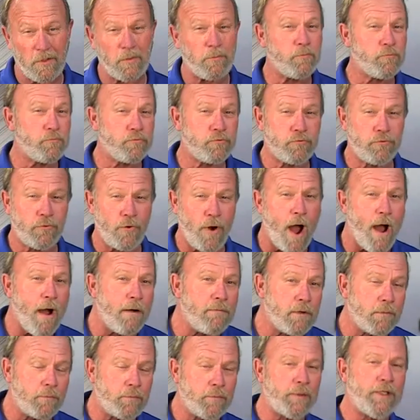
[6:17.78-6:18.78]
we'll
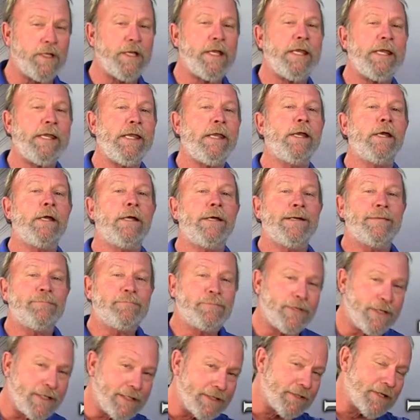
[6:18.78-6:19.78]
probably
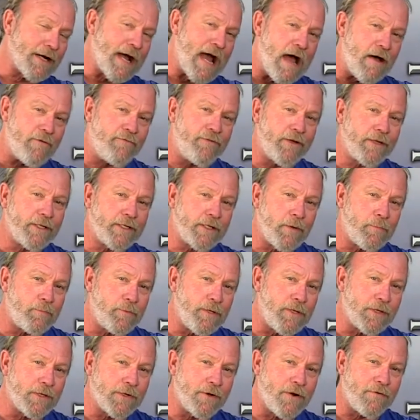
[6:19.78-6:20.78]
put a graphic up
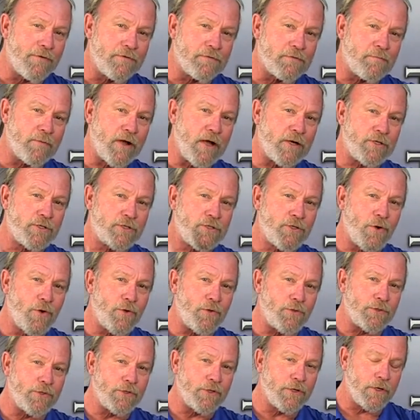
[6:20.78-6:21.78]
here over my
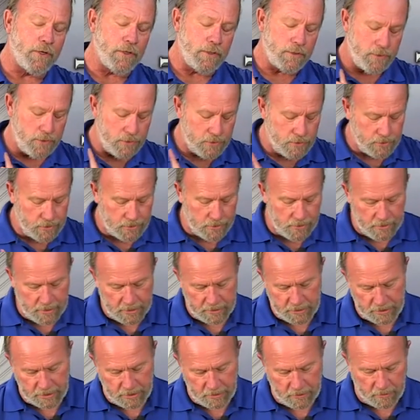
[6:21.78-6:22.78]
shoulder so
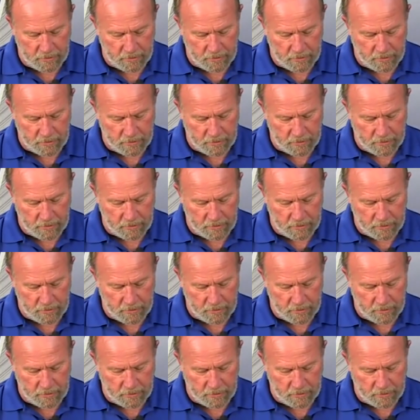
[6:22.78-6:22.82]
that